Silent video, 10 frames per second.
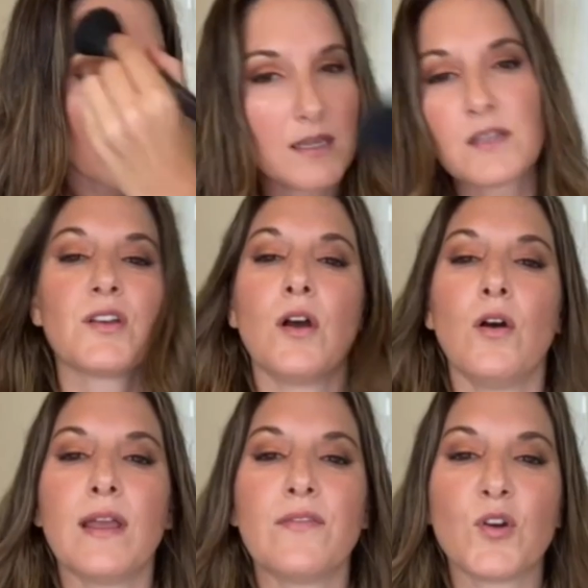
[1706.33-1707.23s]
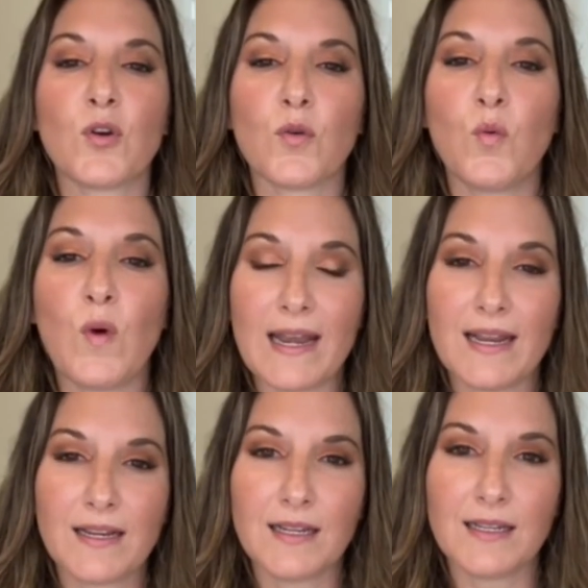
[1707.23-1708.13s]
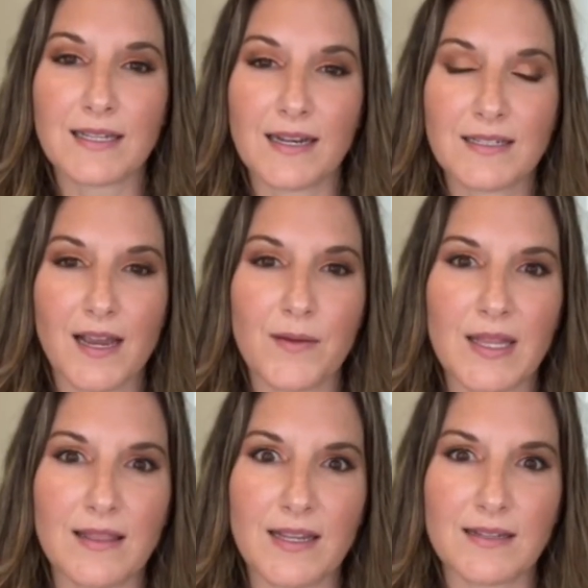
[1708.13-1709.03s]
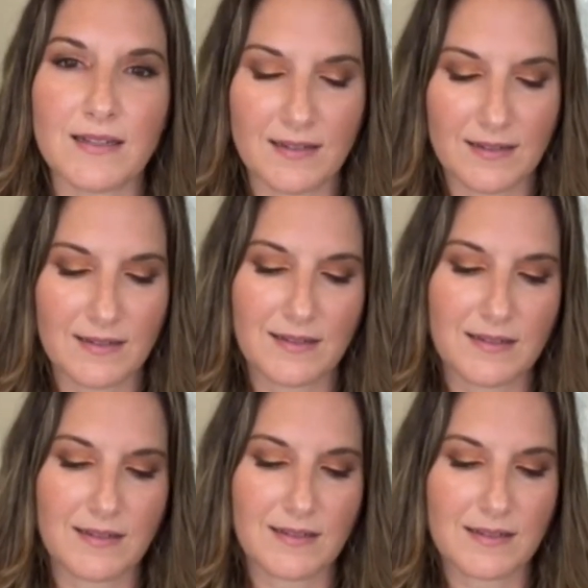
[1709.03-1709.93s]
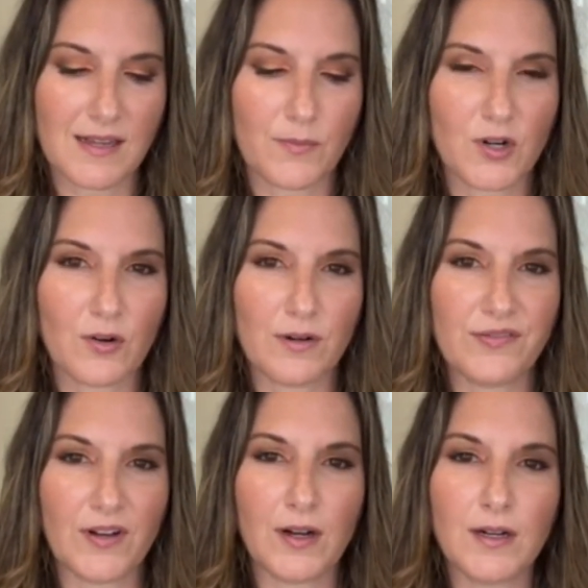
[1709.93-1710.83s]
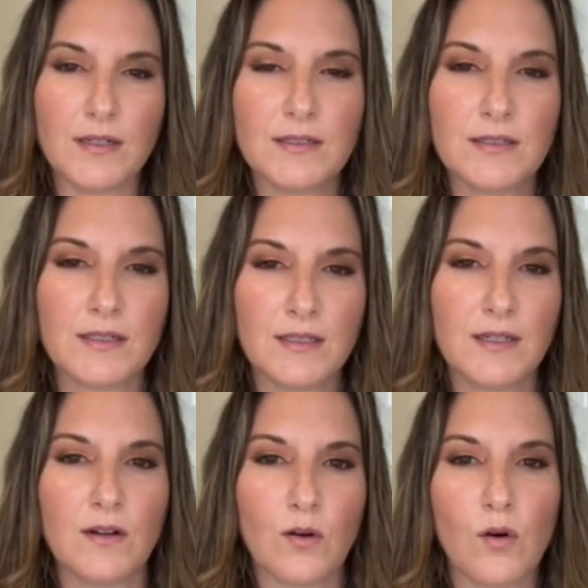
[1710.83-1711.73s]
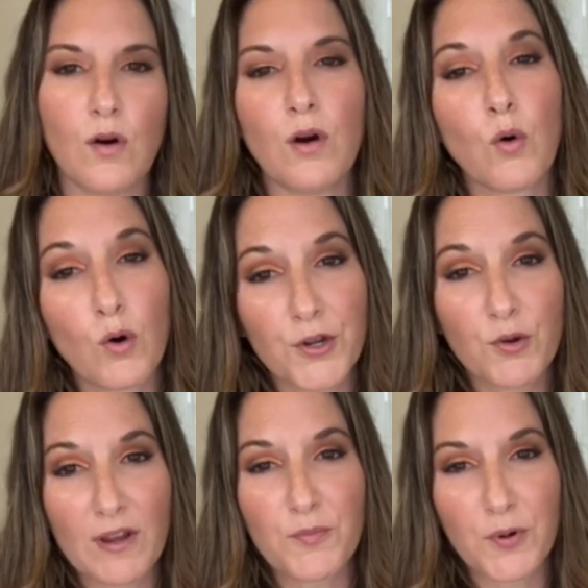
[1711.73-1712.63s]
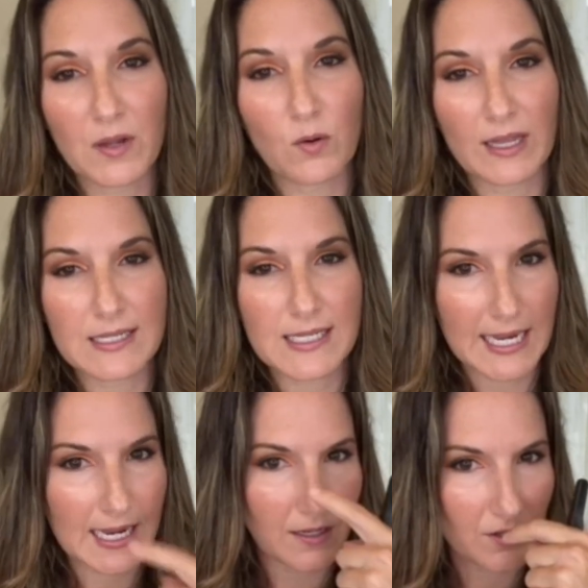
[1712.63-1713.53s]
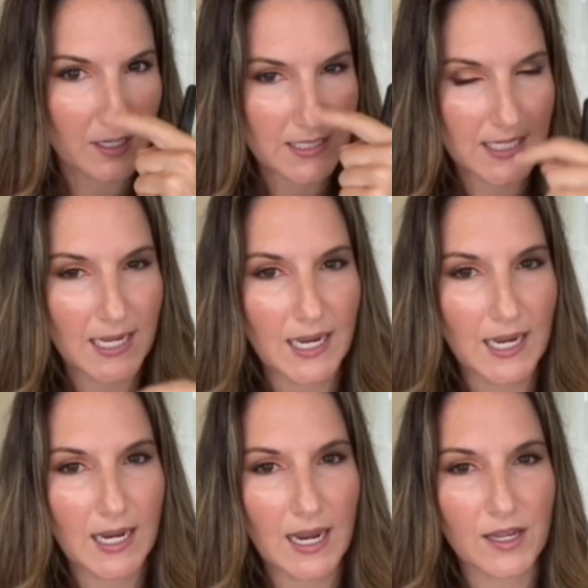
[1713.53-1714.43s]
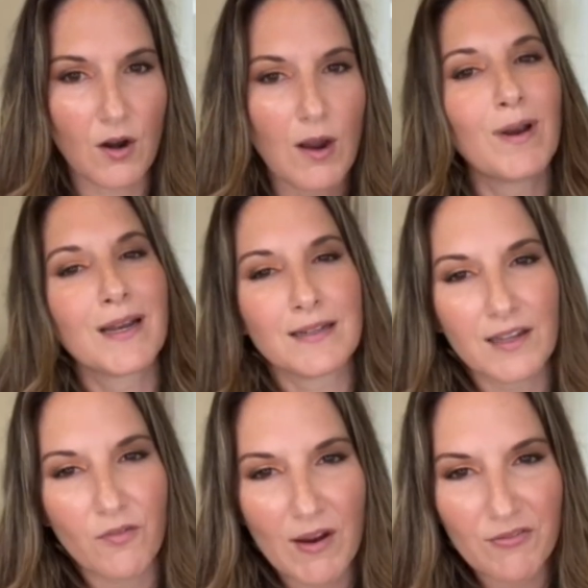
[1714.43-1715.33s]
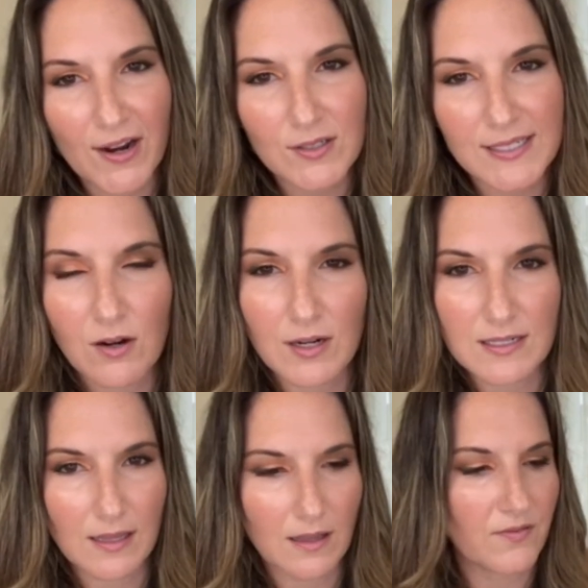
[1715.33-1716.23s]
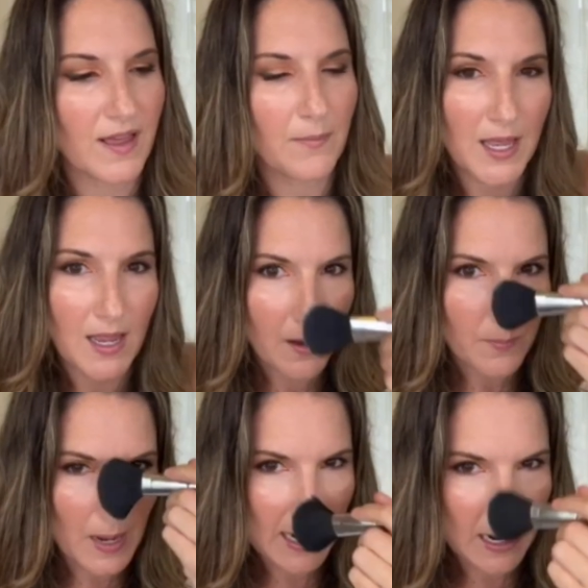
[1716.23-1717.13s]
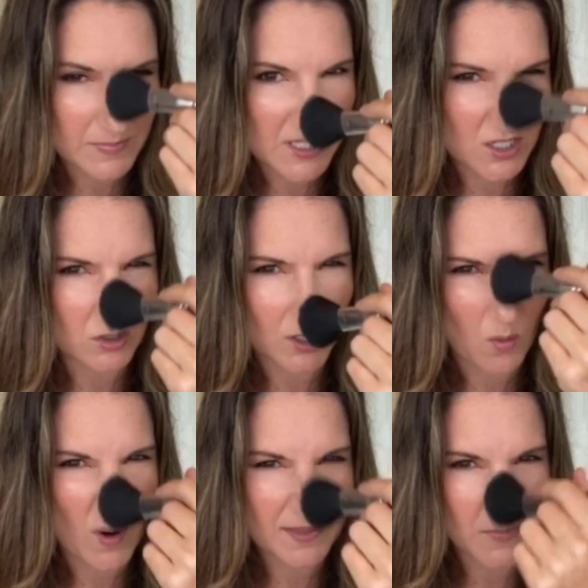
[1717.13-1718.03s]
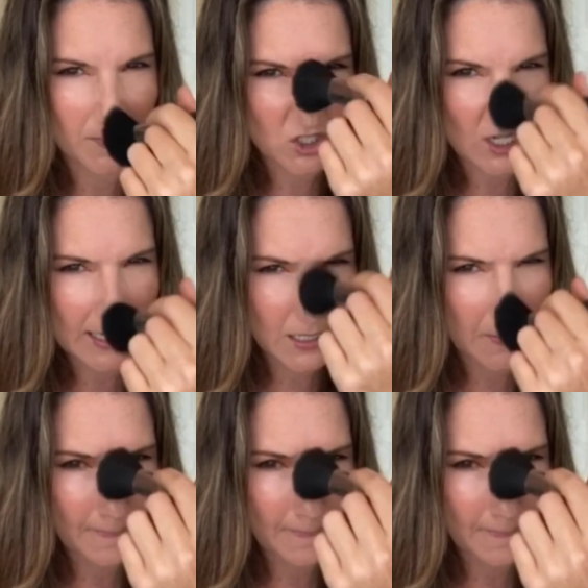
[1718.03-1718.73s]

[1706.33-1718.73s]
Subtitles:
So if your wedding is anytime in the summer or fall, or you have pretty oily skin, you can see, I wanted to leave my freckles out because I love them, but I still don't want them to be shiny.